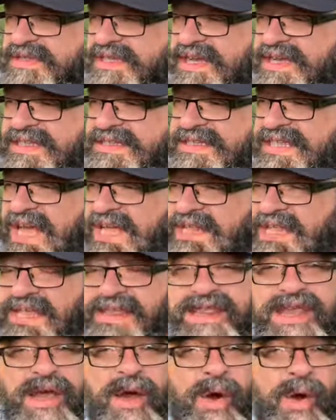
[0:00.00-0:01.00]
and it's not
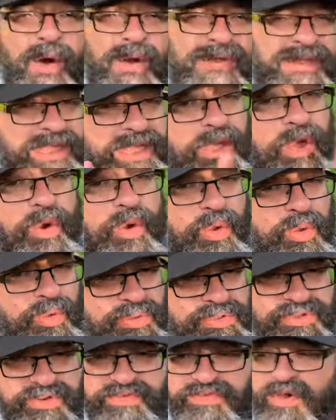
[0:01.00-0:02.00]
like the
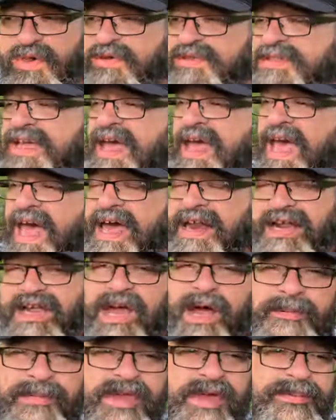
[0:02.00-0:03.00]
older folks at a
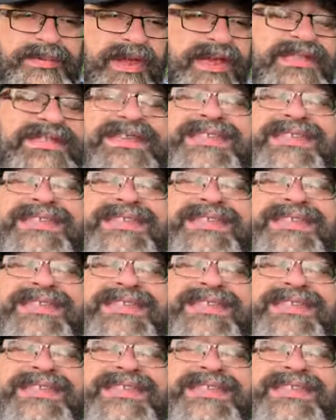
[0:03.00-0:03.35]
cumbia place.